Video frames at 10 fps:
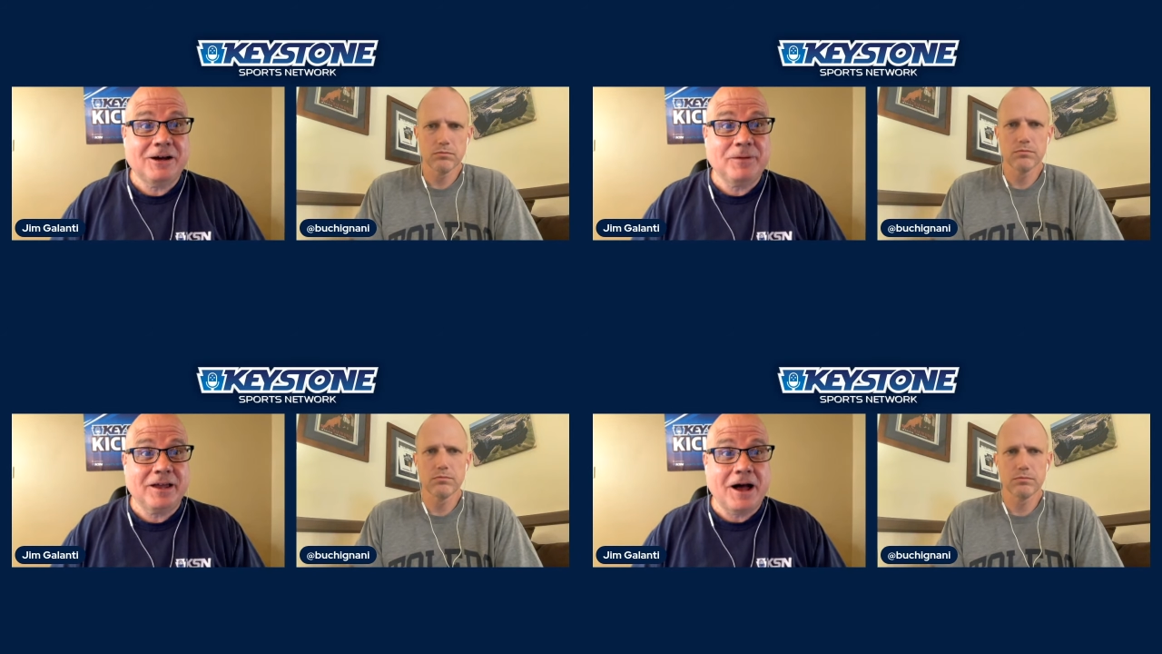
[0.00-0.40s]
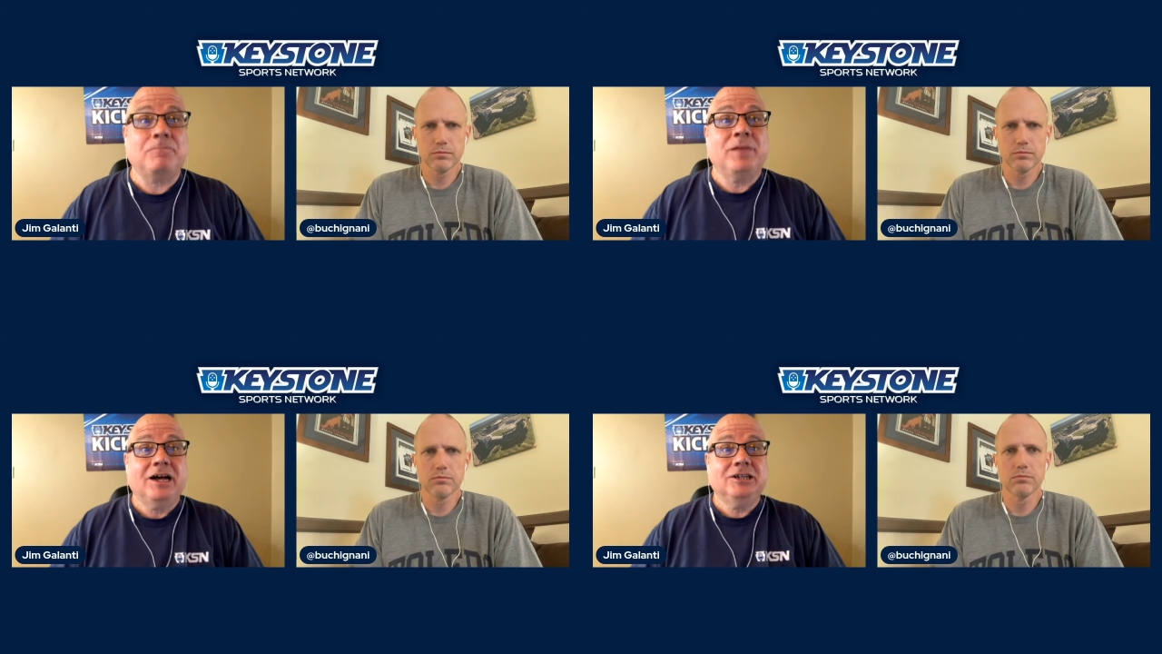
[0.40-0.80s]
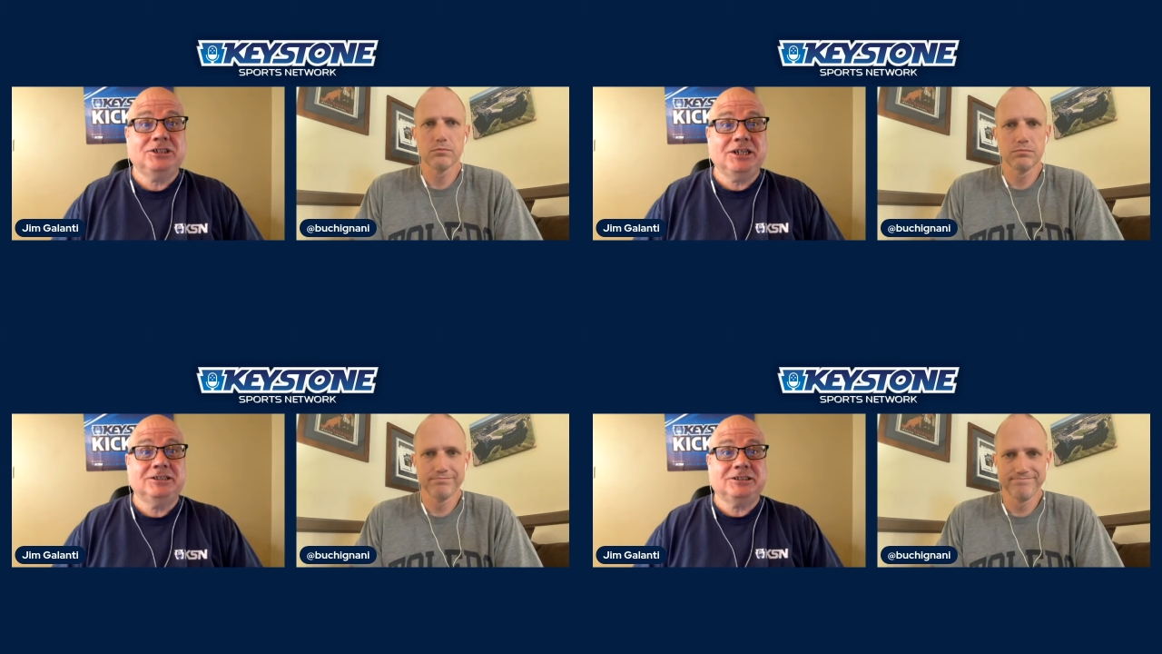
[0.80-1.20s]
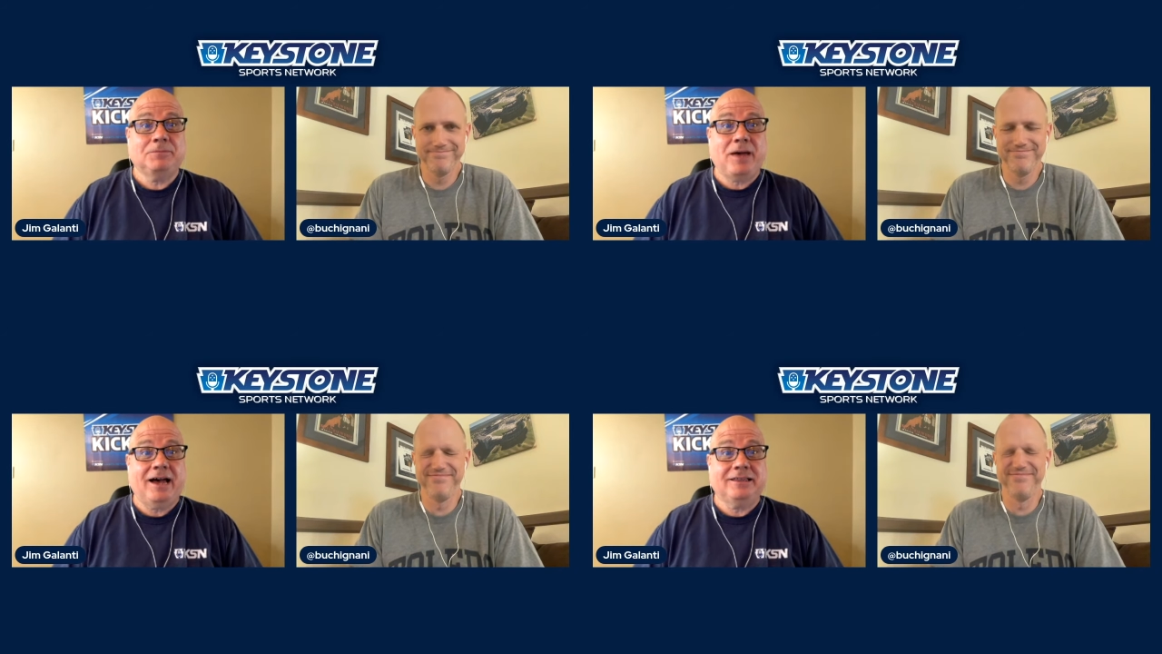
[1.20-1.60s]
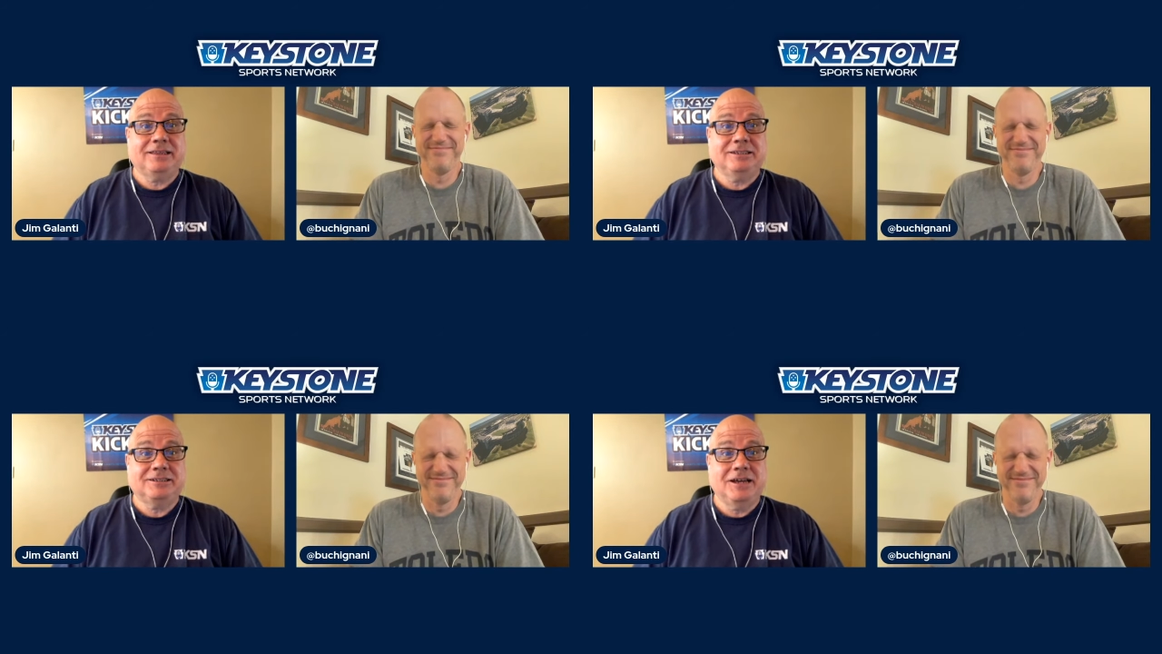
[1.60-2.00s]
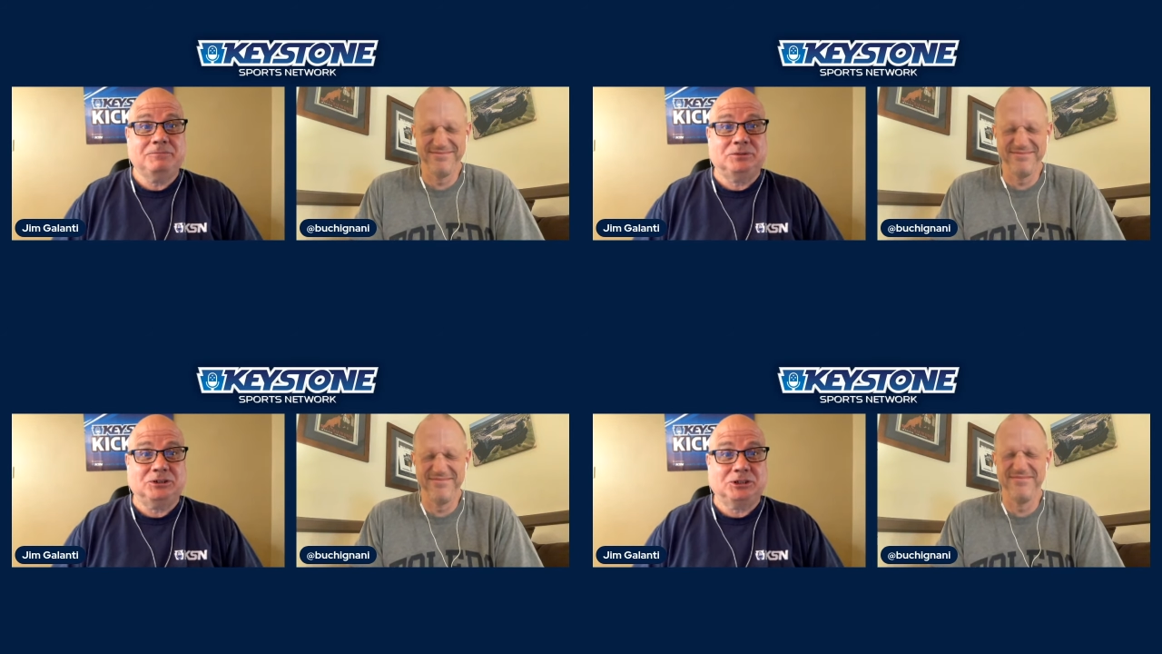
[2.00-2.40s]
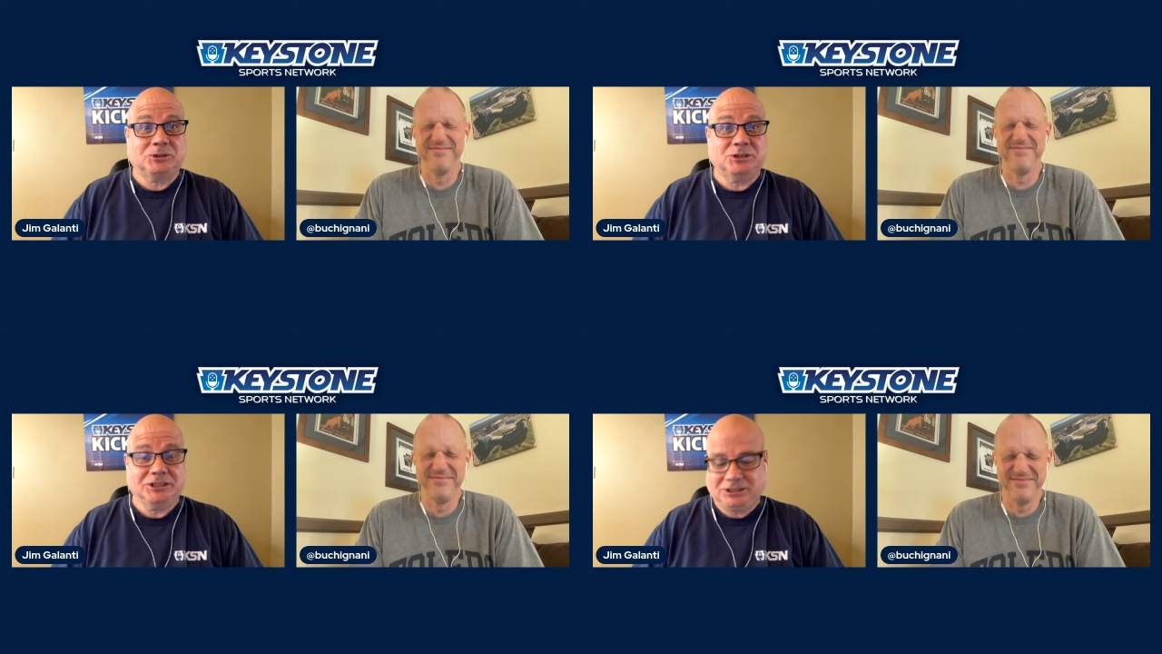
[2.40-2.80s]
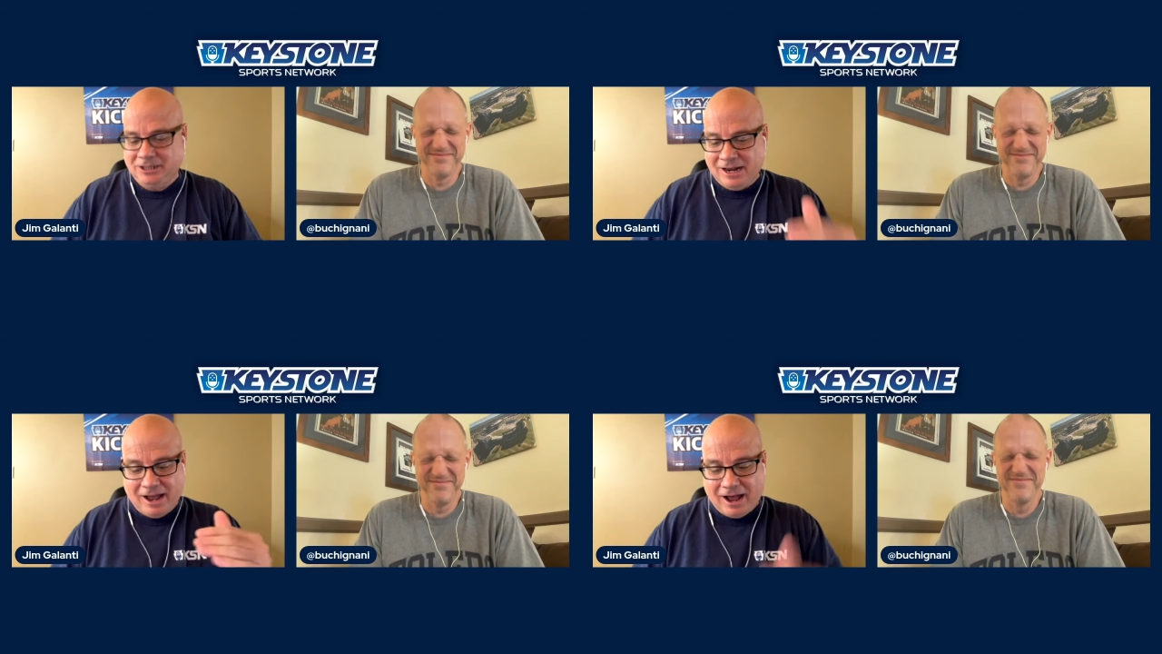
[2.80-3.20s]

Speaker 1: coming up a chance to pad these numbers, Chris.